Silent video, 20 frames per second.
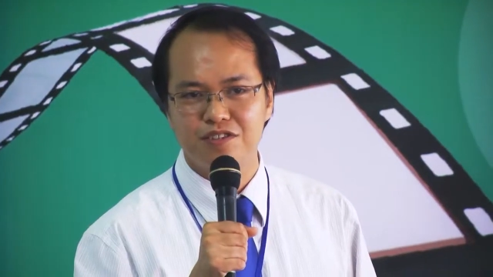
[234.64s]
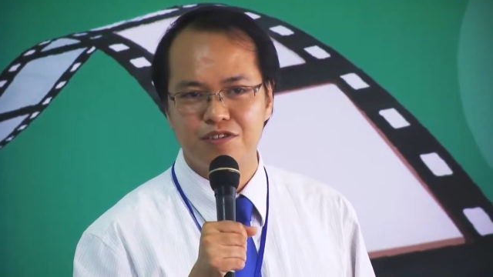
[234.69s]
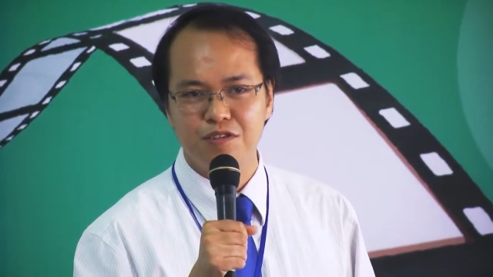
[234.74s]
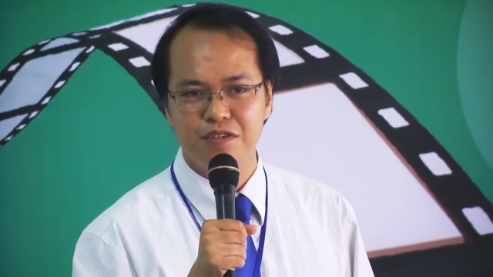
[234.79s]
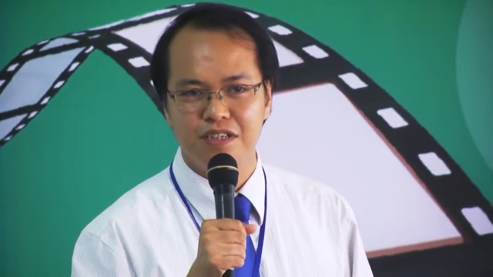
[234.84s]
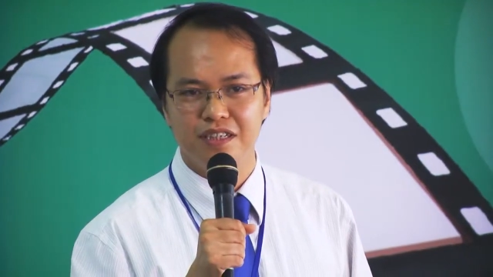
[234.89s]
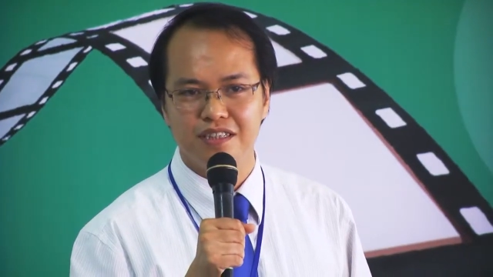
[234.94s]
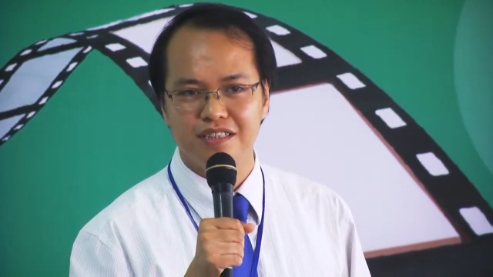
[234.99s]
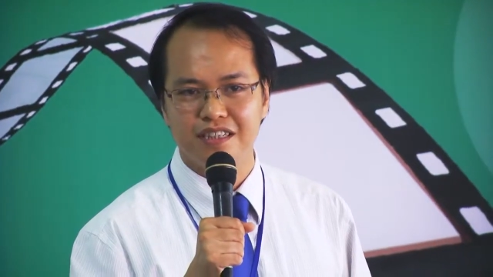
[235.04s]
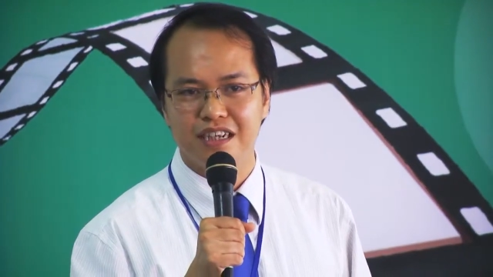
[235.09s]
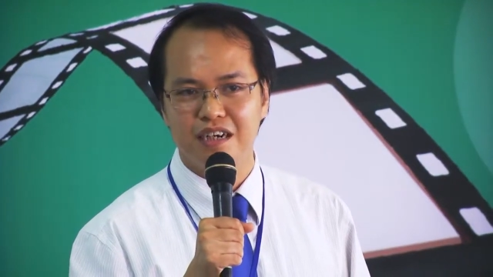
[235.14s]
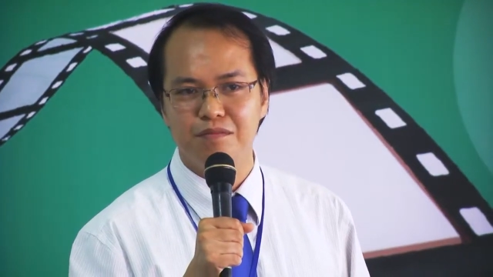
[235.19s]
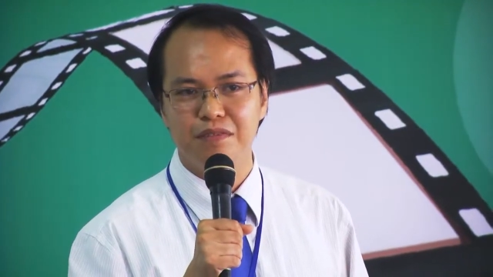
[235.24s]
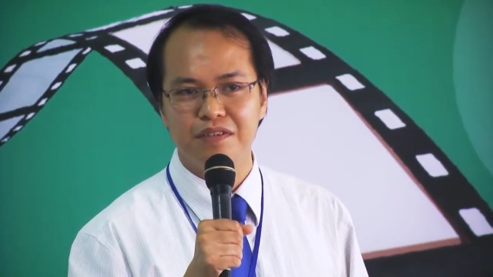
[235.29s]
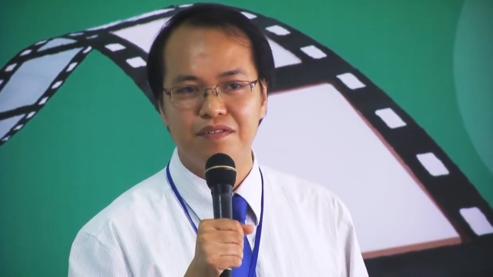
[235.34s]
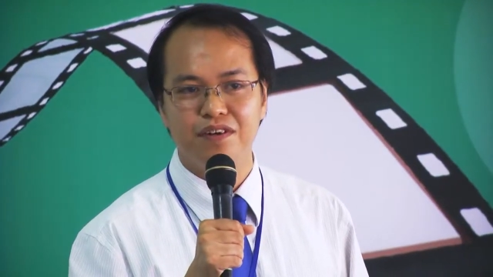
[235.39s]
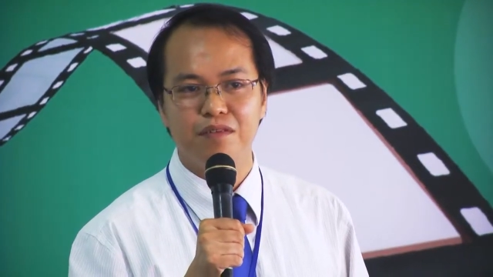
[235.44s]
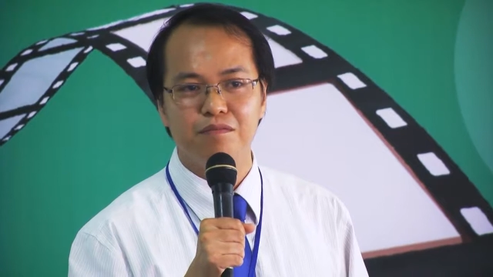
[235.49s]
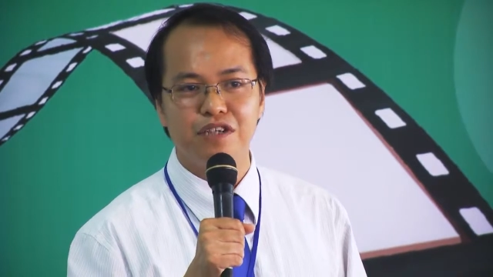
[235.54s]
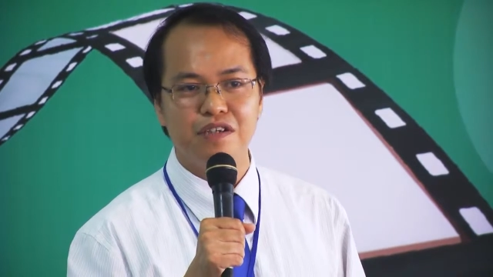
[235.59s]
students
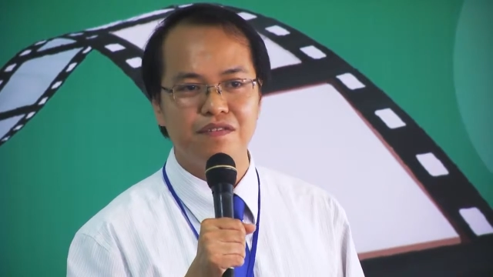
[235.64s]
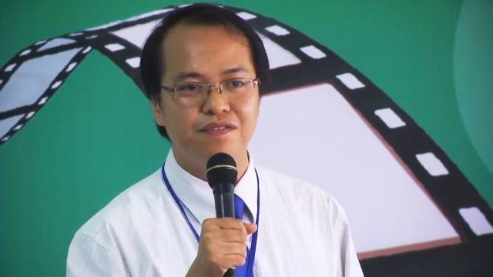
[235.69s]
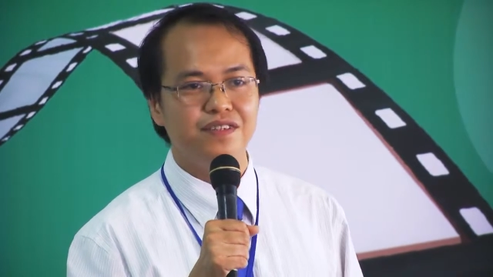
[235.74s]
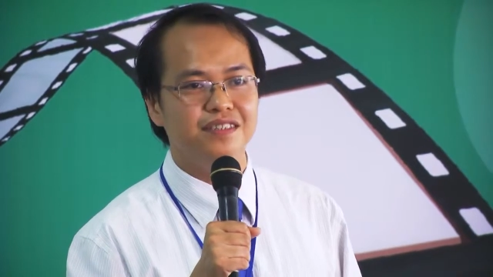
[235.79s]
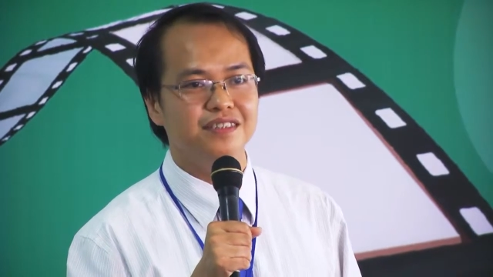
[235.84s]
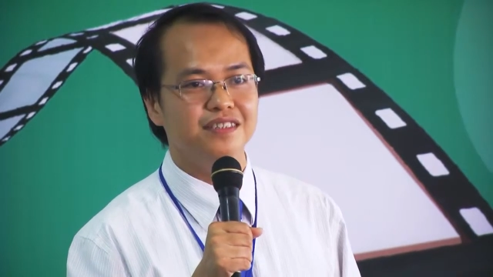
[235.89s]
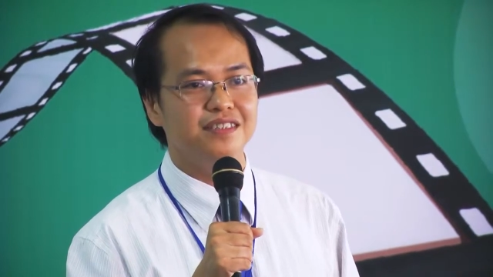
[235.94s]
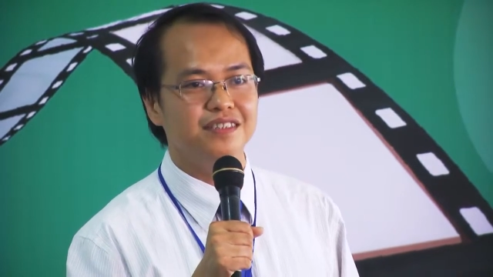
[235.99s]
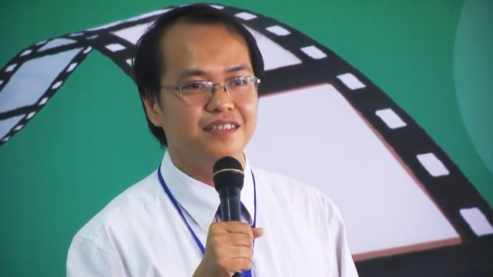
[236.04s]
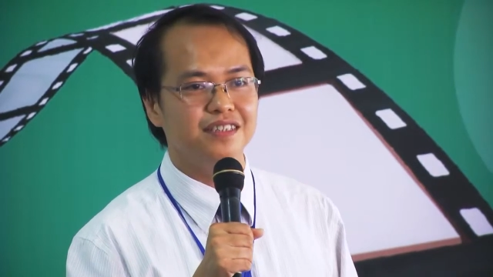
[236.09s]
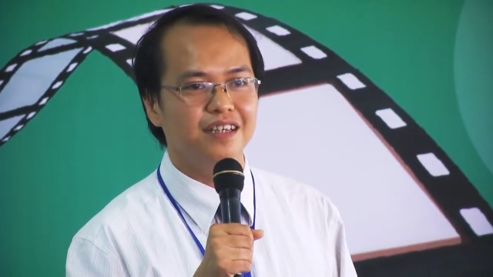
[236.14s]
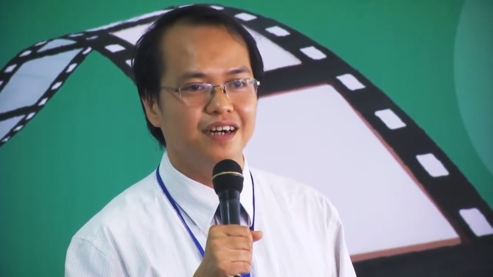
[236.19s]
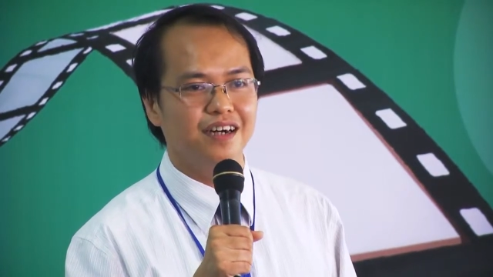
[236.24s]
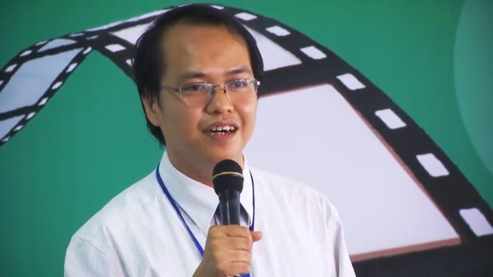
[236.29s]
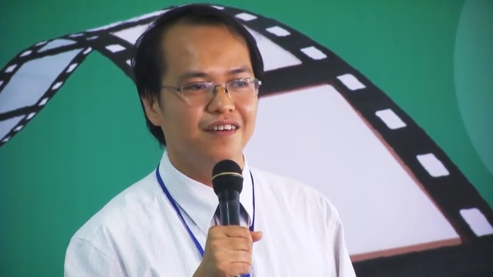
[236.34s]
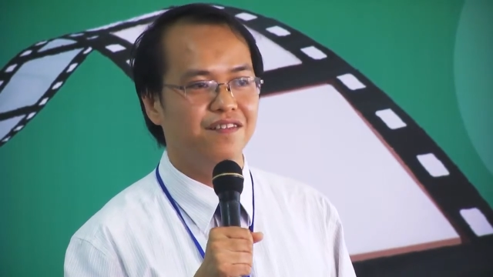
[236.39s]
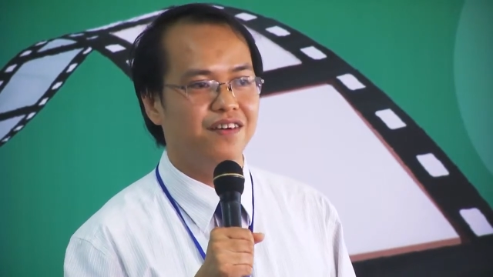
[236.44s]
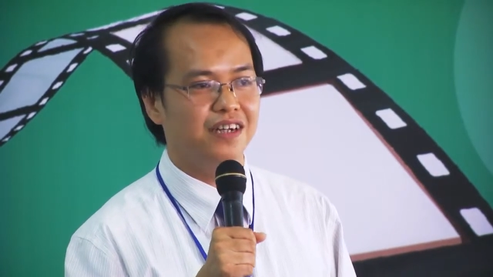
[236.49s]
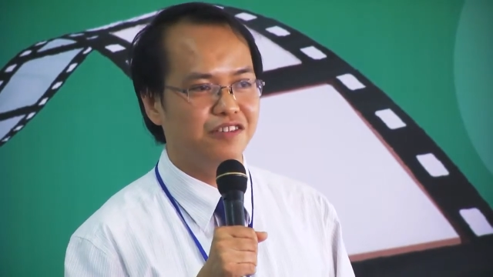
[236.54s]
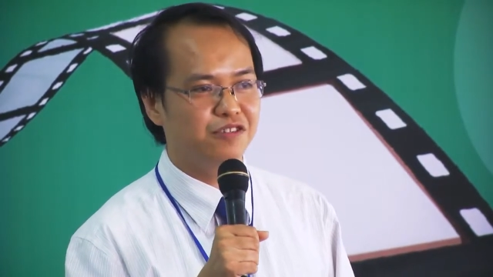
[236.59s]
coming from different
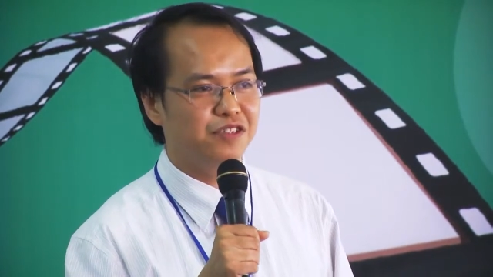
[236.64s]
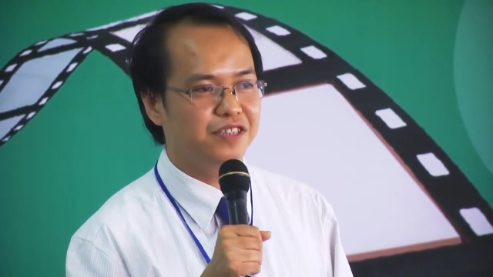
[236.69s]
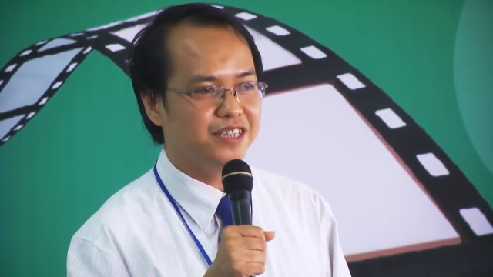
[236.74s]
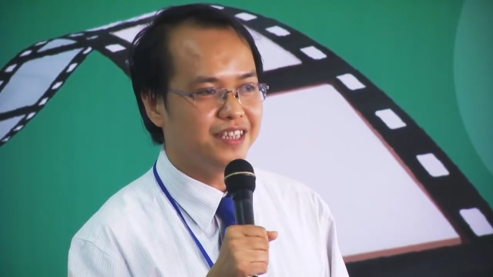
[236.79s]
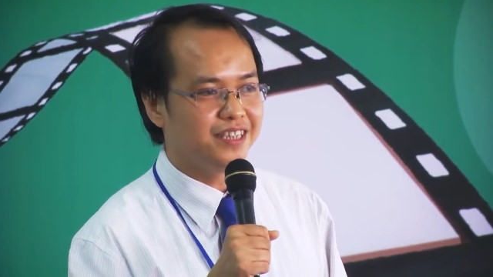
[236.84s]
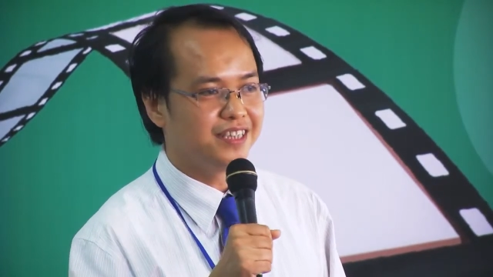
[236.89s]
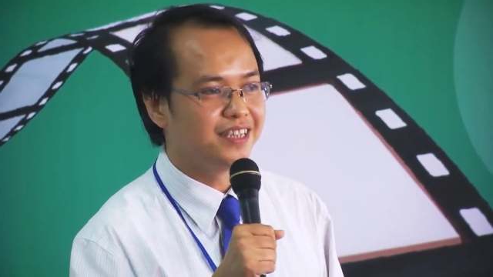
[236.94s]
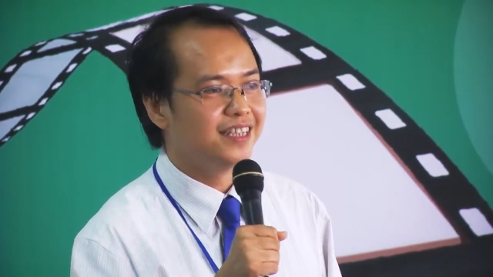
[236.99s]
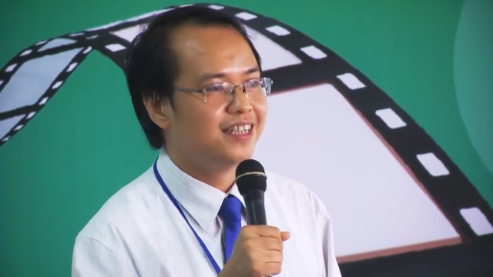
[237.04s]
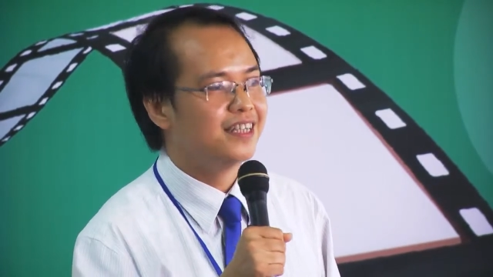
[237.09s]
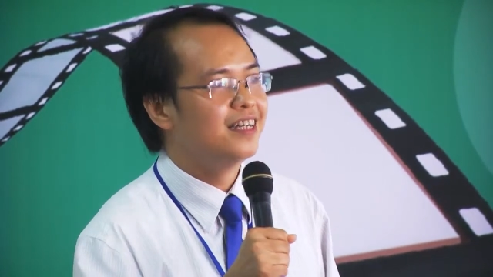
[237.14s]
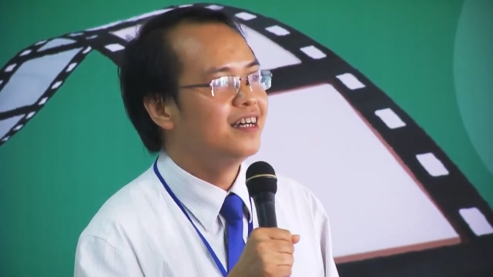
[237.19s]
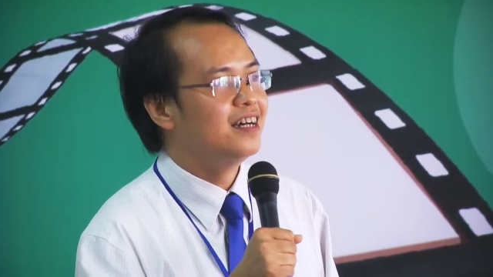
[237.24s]
faculty,